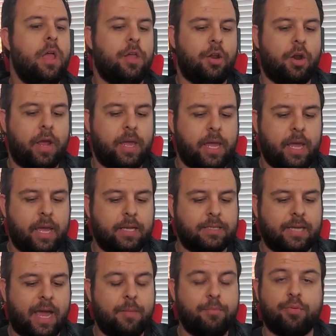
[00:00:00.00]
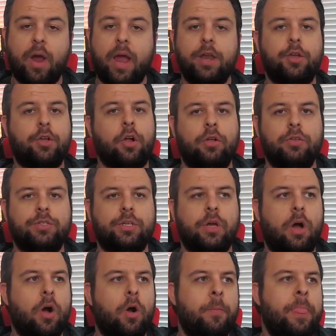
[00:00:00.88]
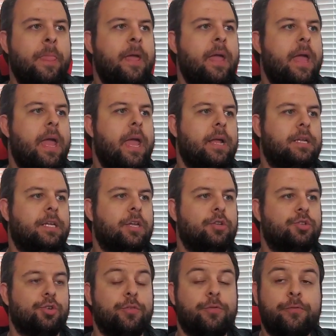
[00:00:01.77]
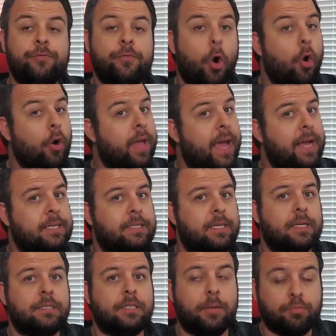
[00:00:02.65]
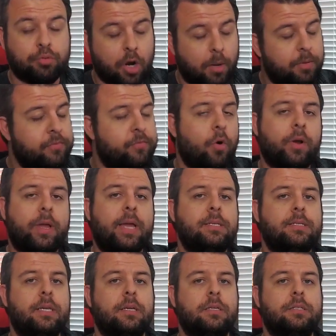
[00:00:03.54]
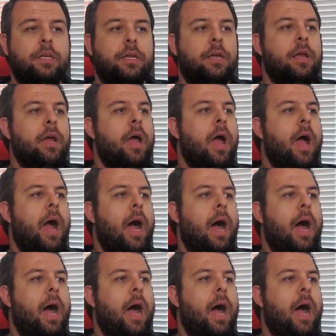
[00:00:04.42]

you know, here's a brand new console, it can do 4K 60, proper 4K 60,